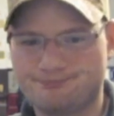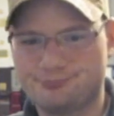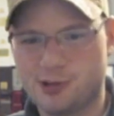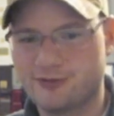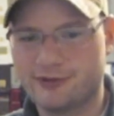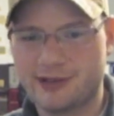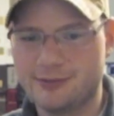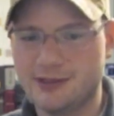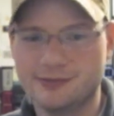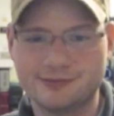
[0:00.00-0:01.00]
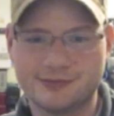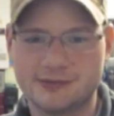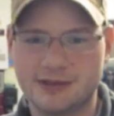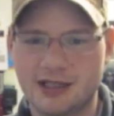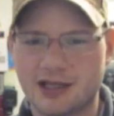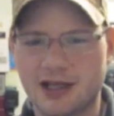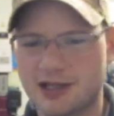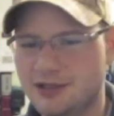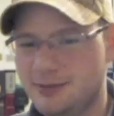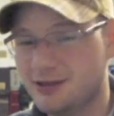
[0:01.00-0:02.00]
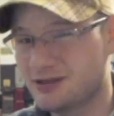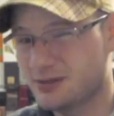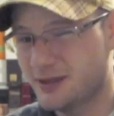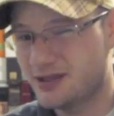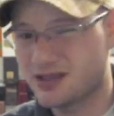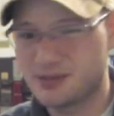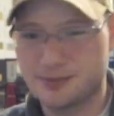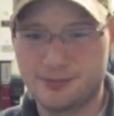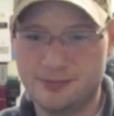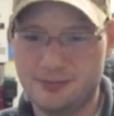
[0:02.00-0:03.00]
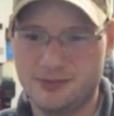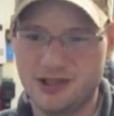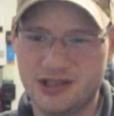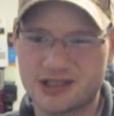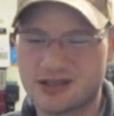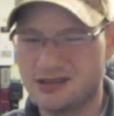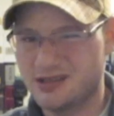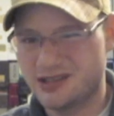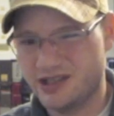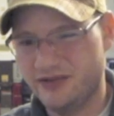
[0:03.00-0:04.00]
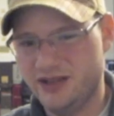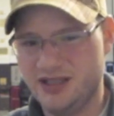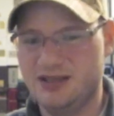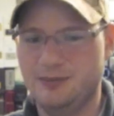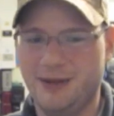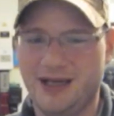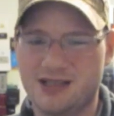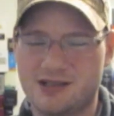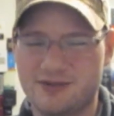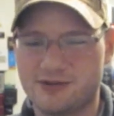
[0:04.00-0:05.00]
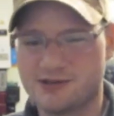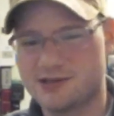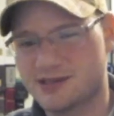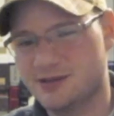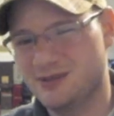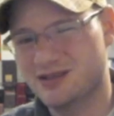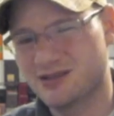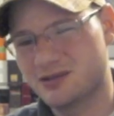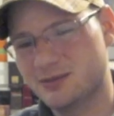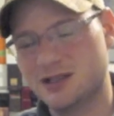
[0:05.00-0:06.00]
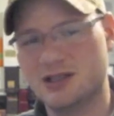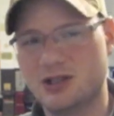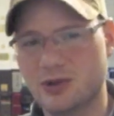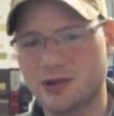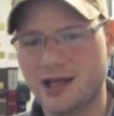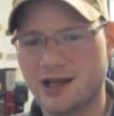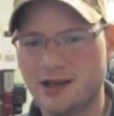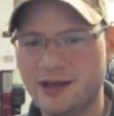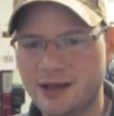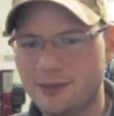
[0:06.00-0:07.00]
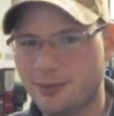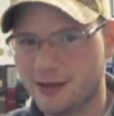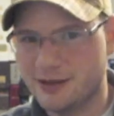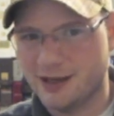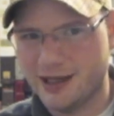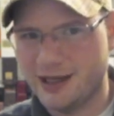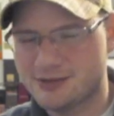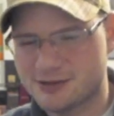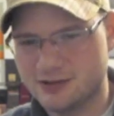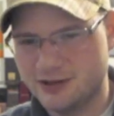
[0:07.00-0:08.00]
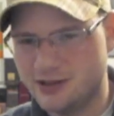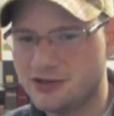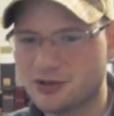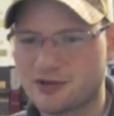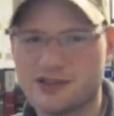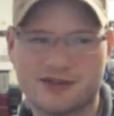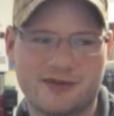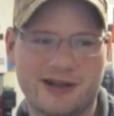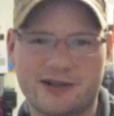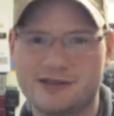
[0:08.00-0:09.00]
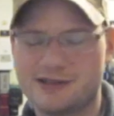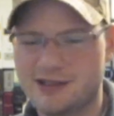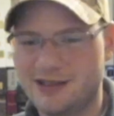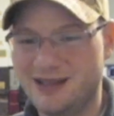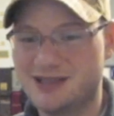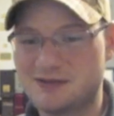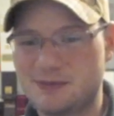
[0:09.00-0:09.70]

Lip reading: perfect. I mean, it could be a little better on projection and longevity, and the batch differences can be a little bit annoying, but I absolutely adore this fragrance, and that's